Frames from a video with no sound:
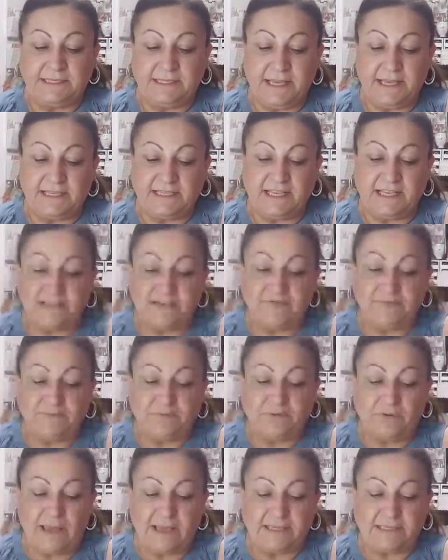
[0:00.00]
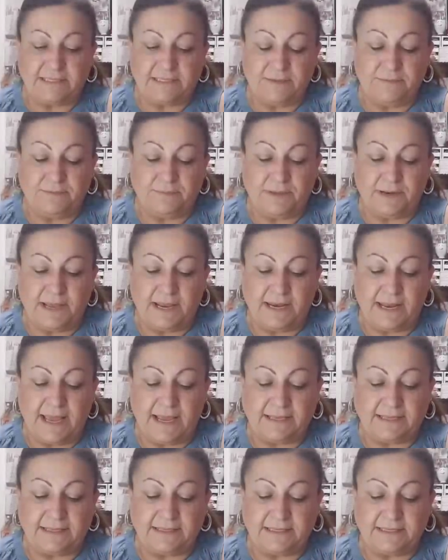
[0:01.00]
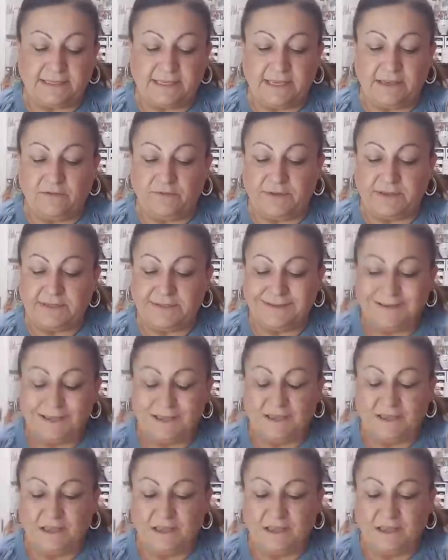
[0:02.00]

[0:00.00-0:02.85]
thing is a little pricey, but I like the sequence.